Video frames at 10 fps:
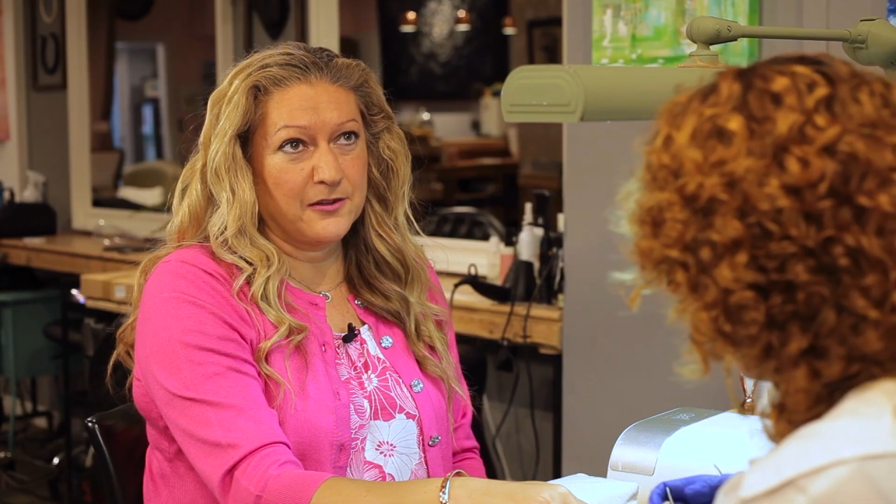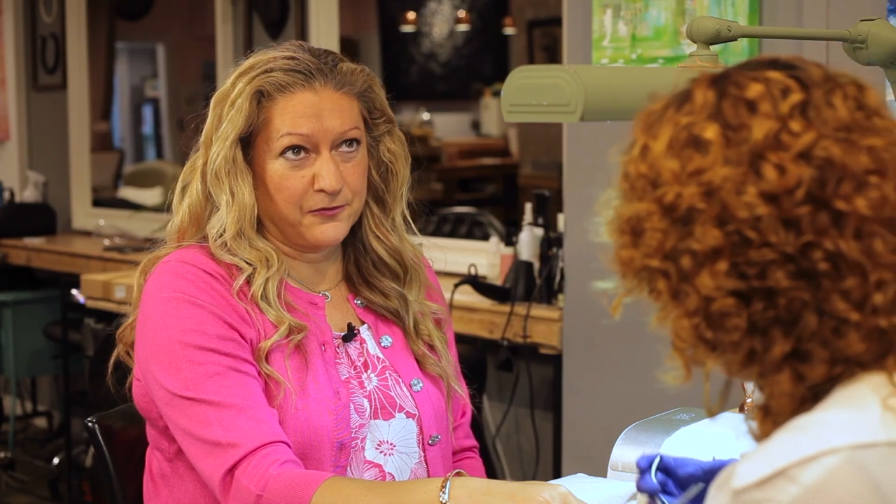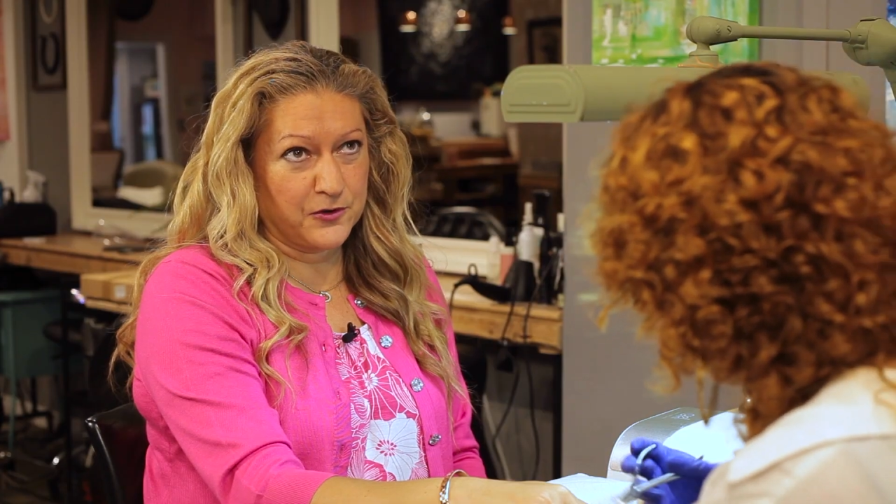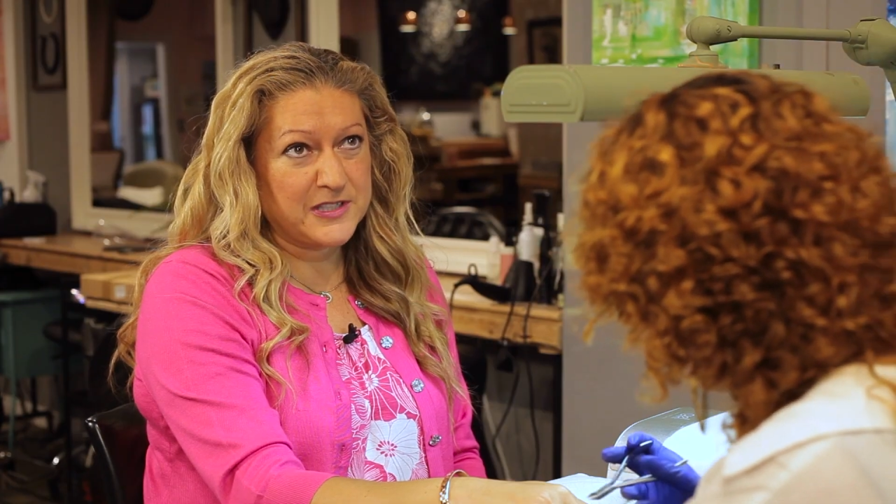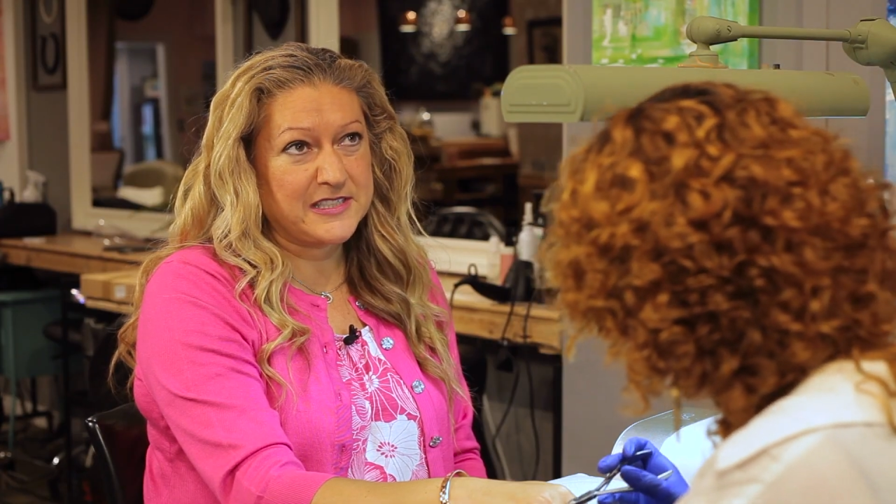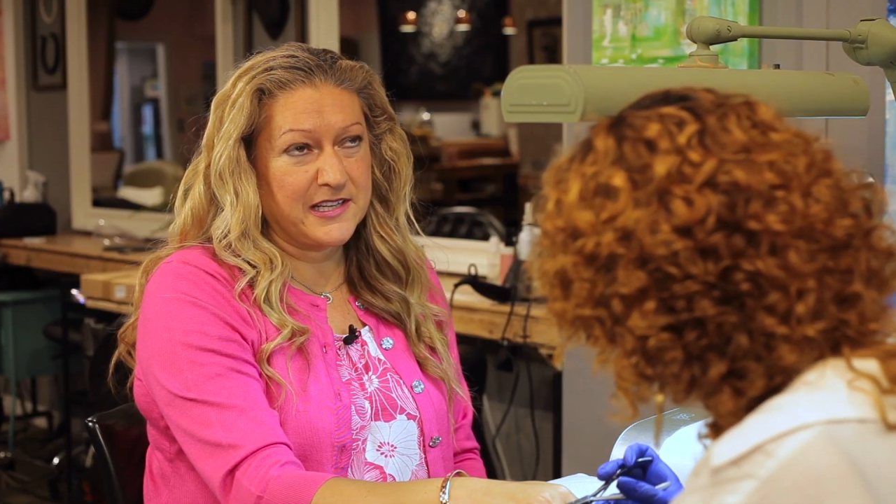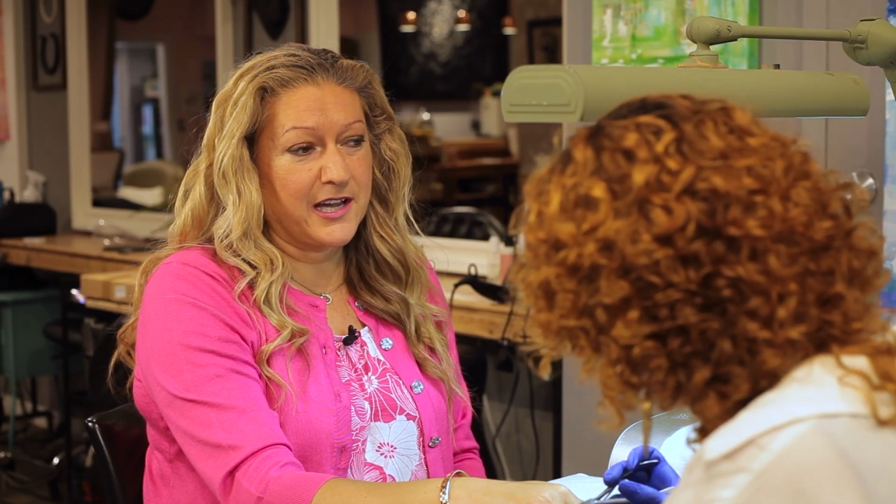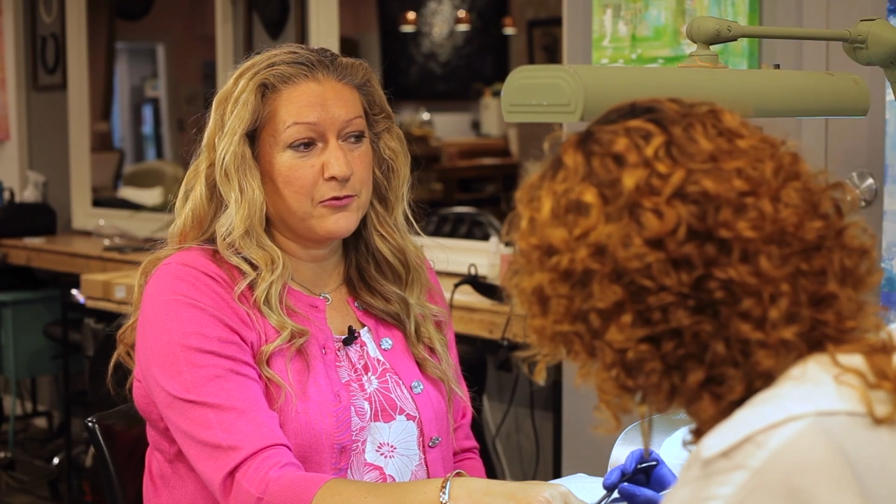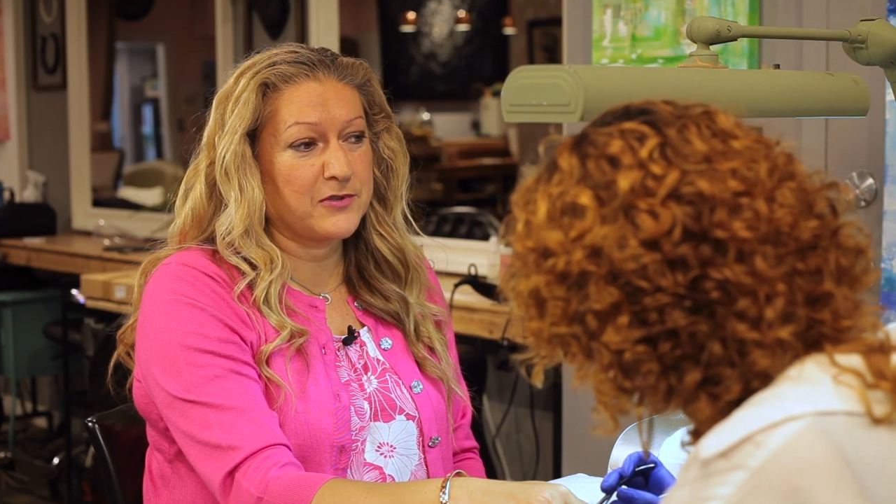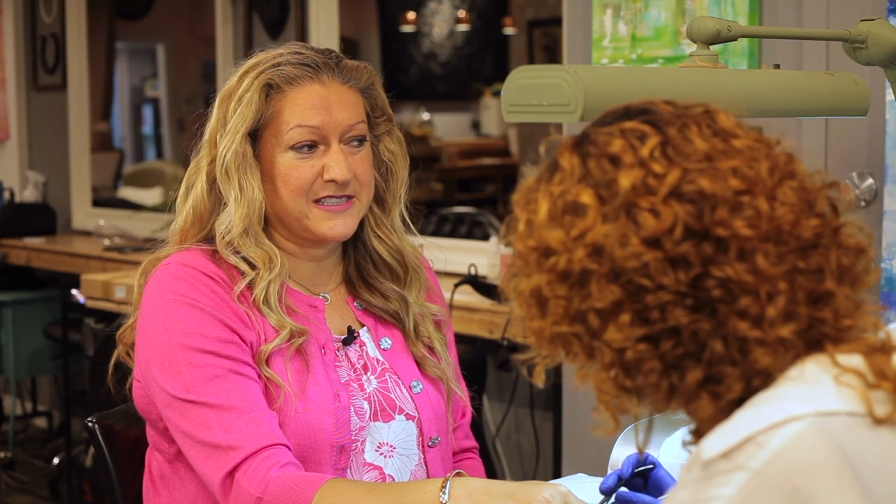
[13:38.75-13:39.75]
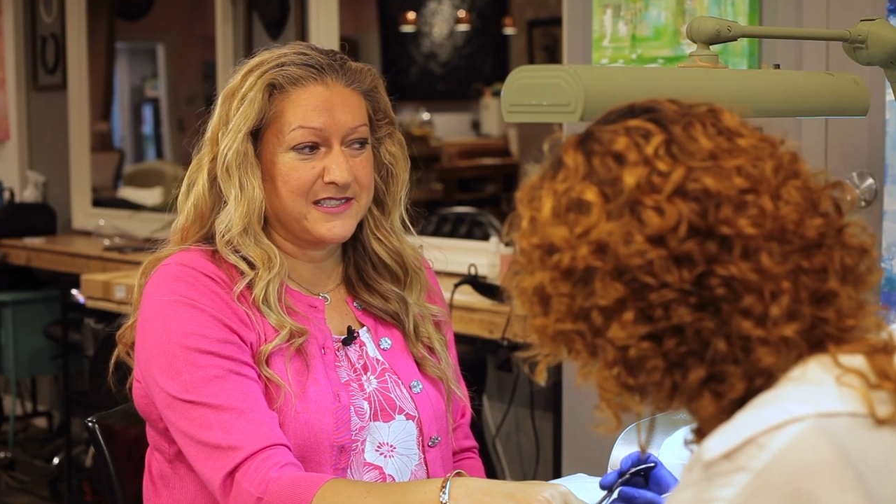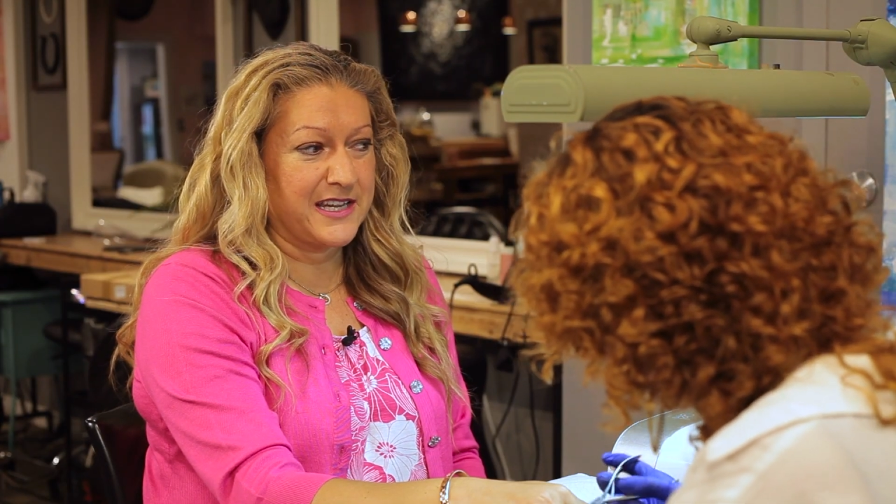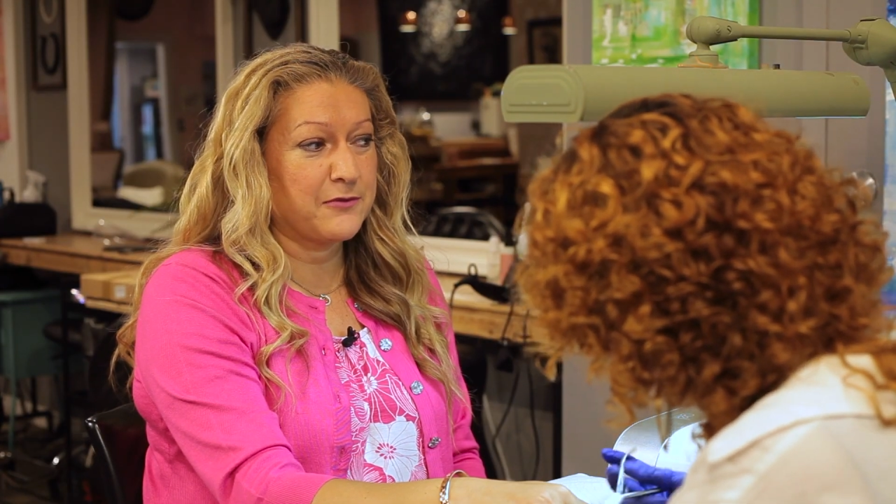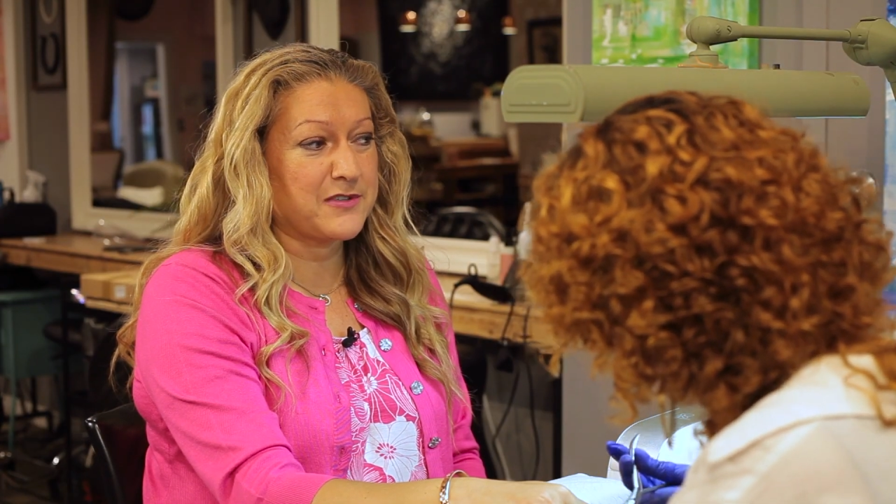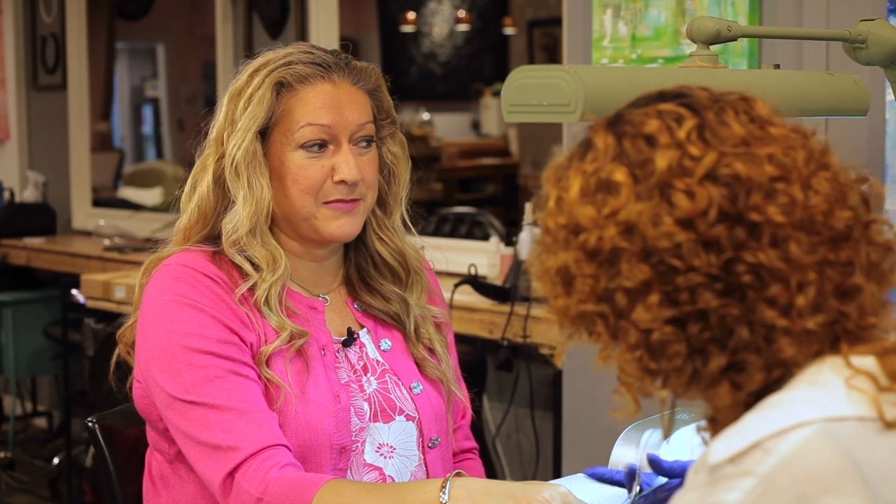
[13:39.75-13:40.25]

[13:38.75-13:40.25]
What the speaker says: first day I would say was